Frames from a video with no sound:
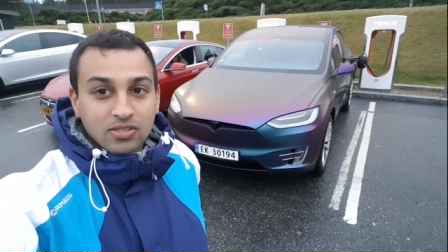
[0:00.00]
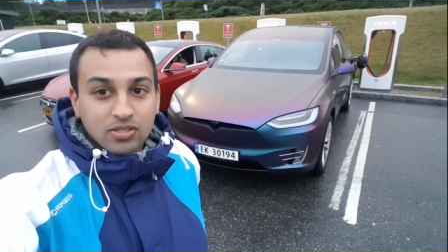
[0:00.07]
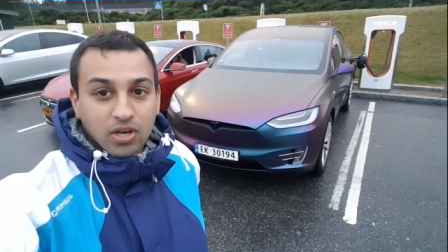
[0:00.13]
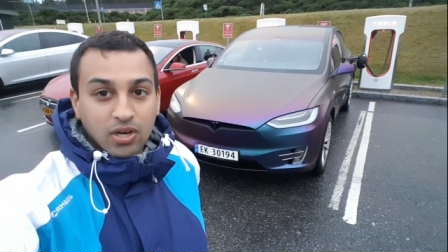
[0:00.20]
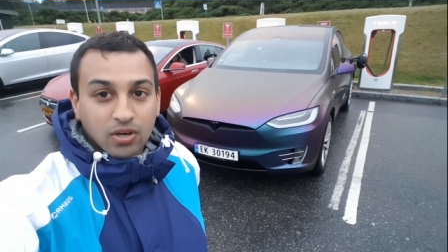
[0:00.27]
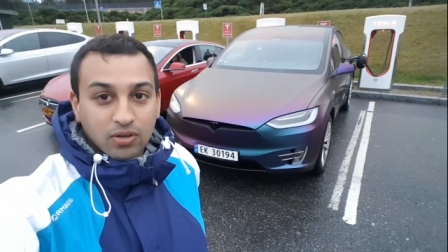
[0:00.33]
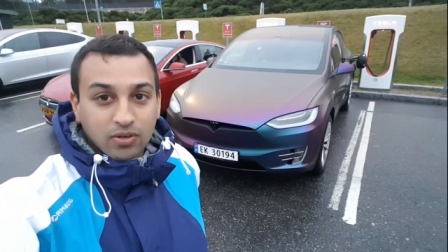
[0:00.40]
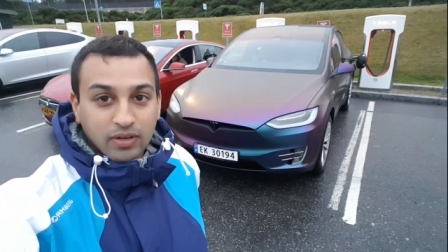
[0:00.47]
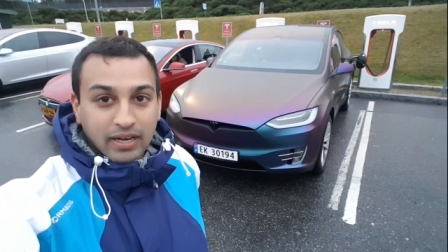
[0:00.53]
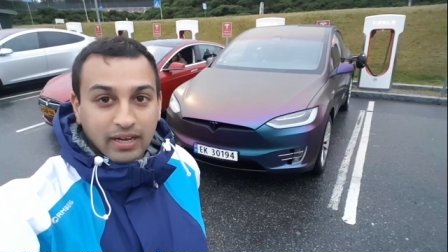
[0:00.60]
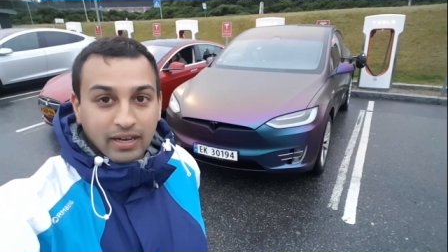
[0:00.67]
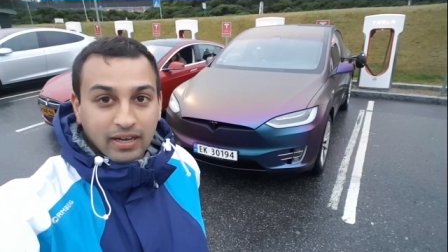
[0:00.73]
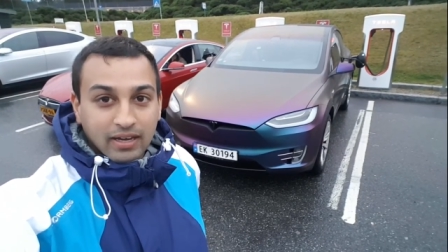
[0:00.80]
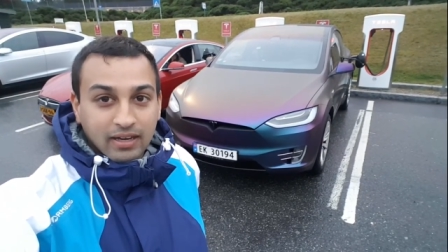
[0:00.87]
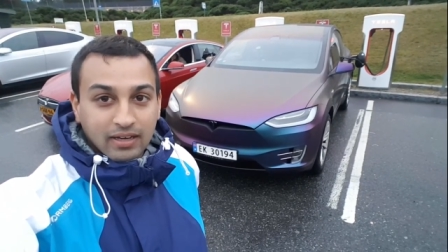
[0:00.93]
So
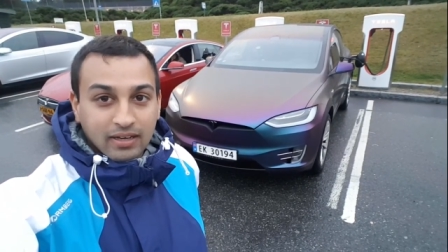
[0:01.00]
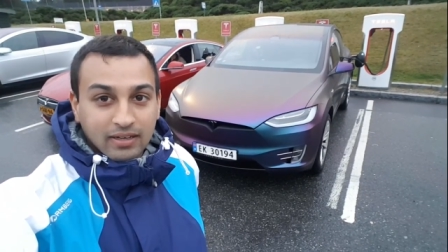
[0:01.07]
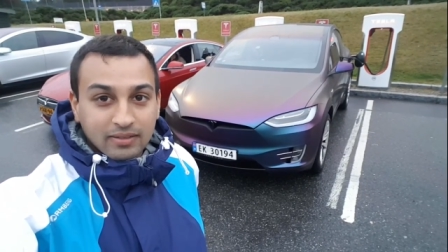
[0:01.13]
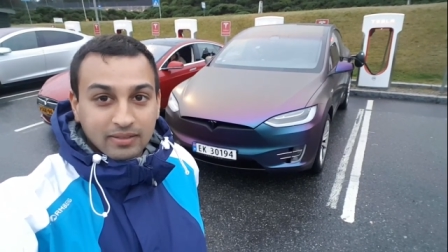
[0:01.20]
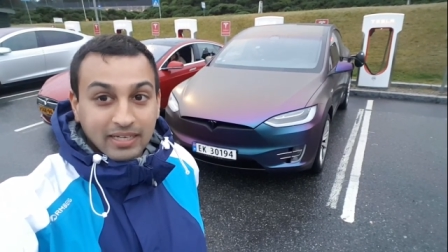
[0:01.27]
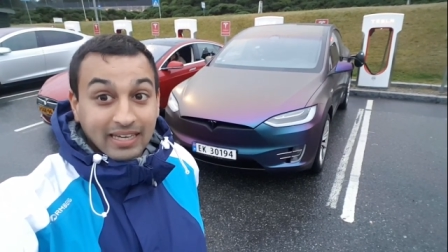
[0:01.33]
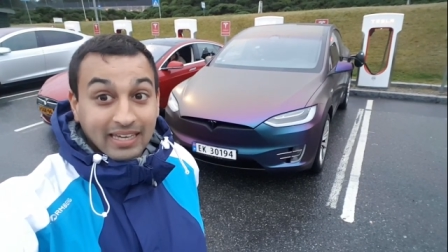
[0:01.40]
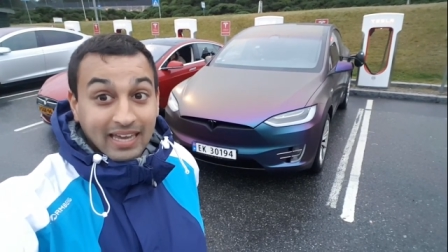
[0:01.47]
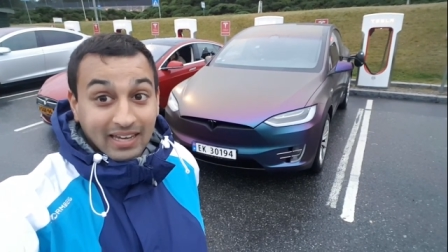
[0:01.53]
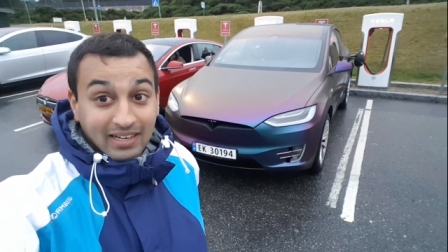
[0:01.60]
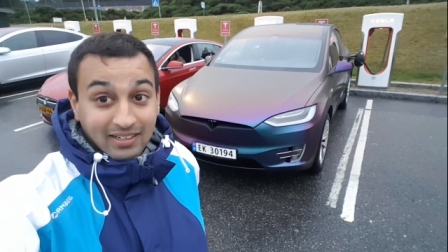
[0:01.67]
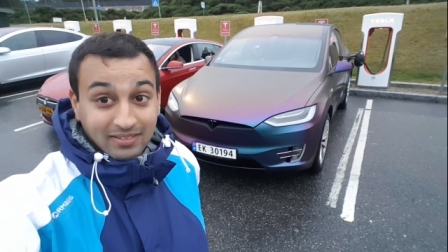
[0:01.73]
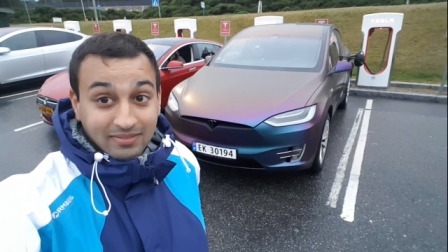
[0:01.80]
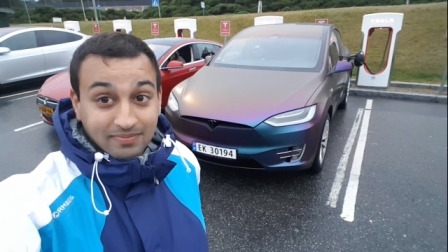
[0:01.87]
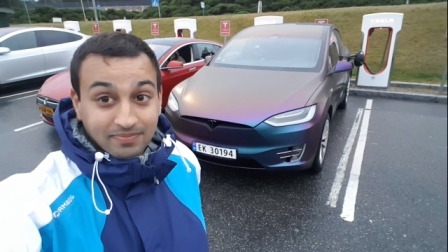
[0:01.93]

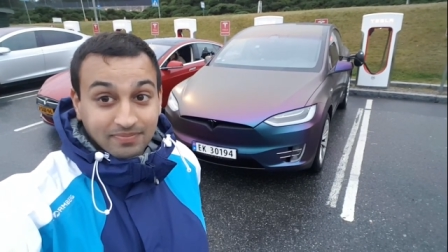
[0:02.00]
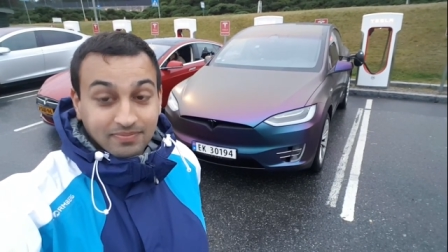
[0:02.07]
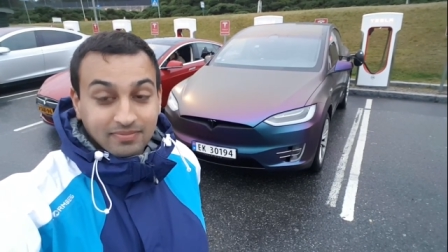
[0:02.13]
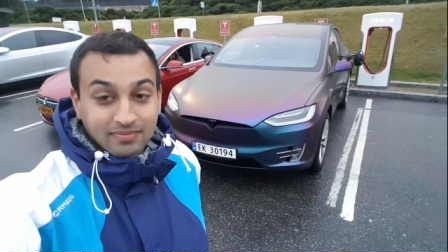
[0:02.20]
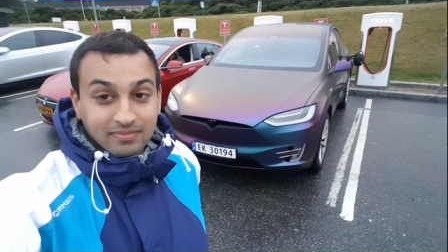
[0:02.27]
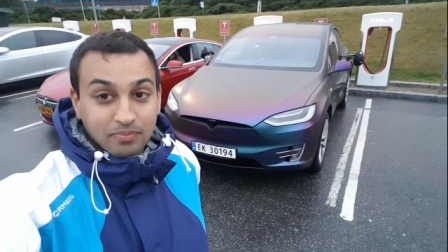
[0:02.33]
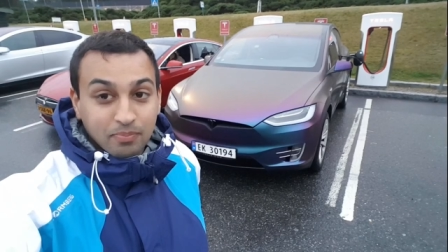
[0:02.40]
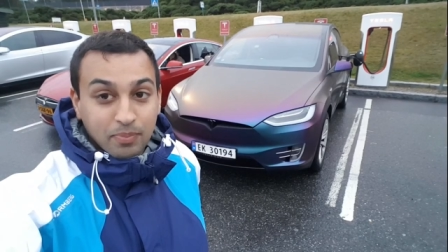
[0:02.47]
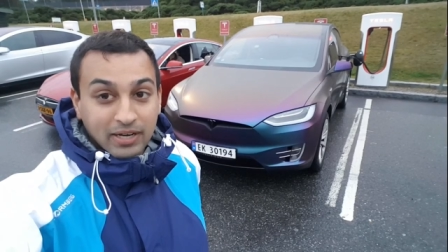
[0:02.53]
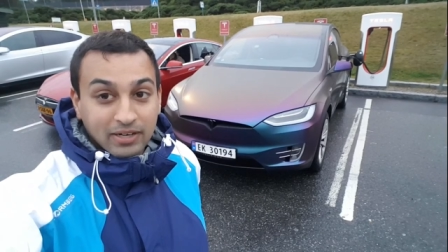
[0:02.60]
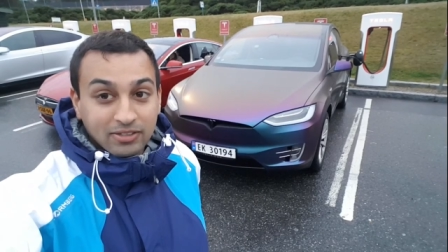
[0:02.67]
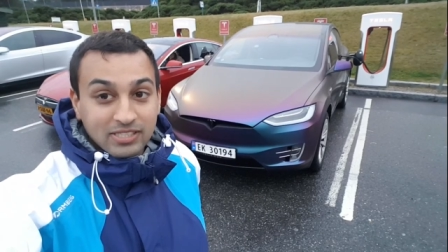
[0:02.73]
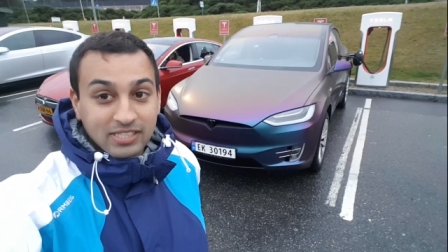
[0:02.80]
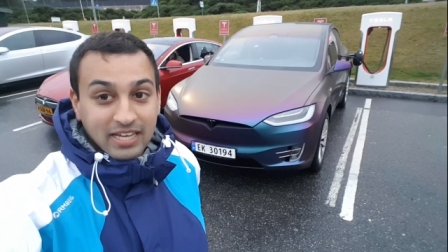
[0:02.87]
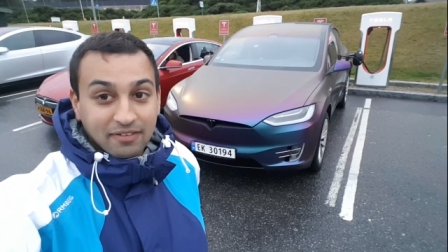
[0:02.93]
again,
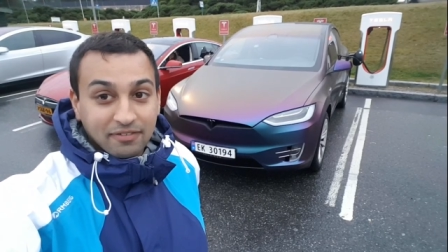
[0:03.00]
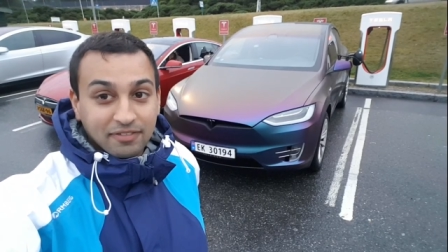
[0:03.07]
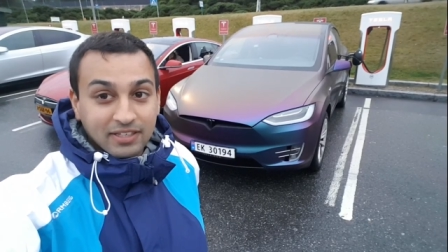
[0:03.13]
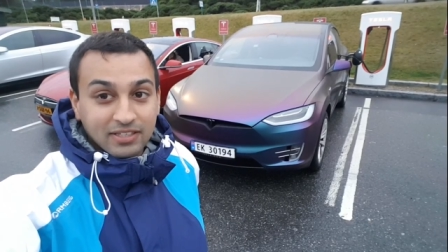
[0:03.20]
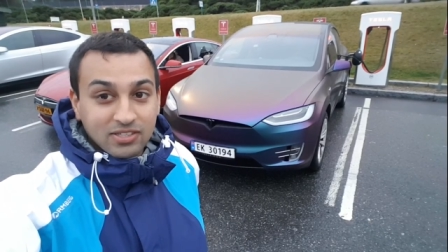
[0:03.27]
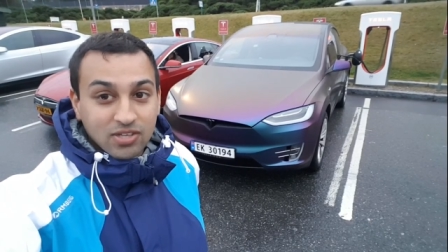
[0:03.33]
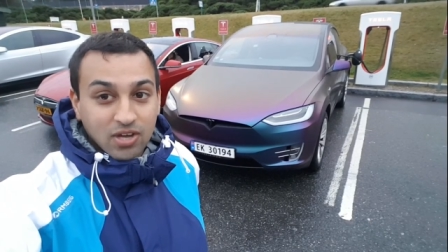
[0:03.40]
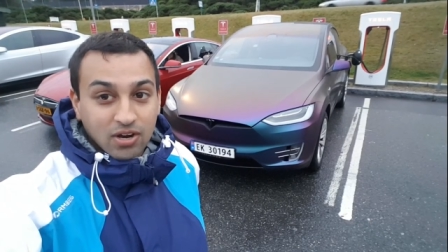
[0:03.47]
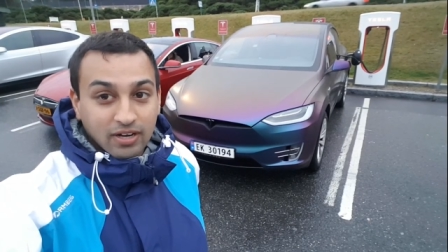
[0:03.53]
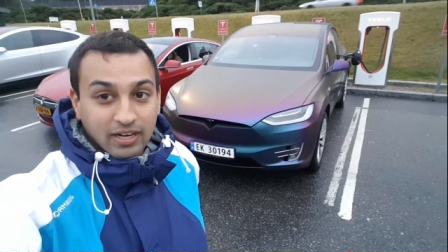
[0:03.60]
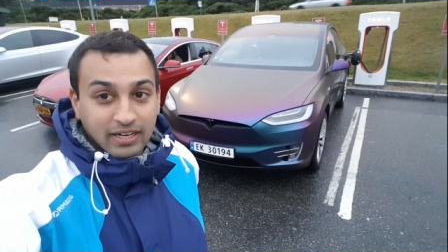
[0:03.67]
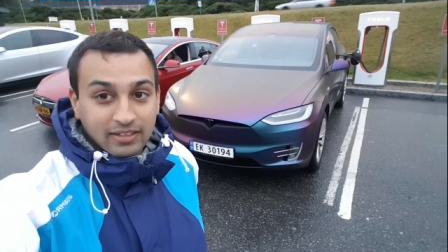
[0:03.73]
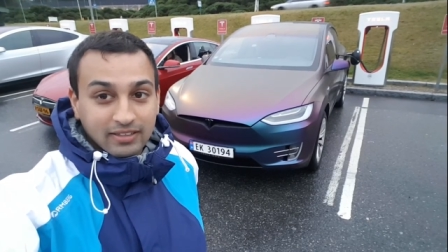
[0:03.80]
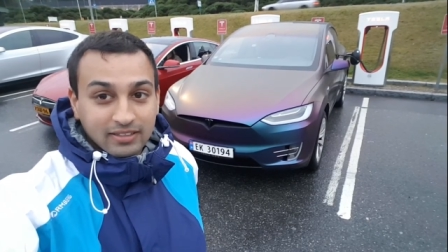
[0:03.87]
better safe than sorry.